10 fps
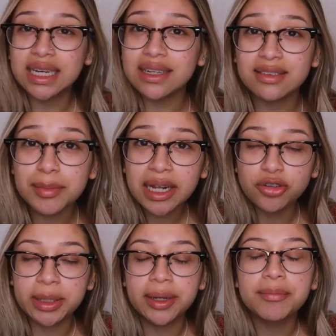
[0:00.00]
it doesn't
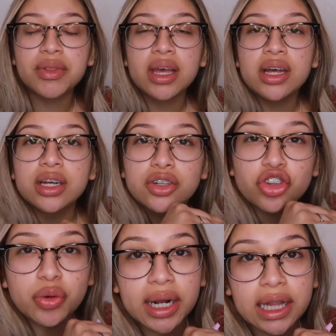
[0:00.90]
match me.
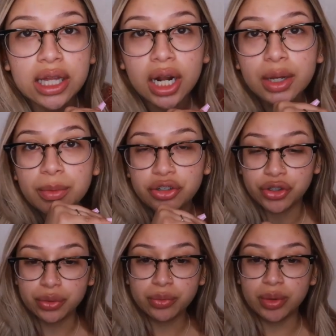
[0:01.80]
So what I thought I would
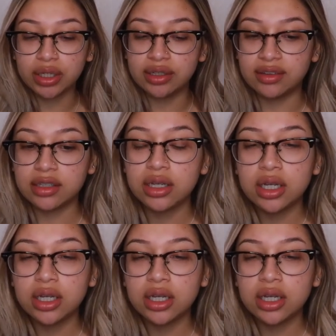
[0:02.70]
do was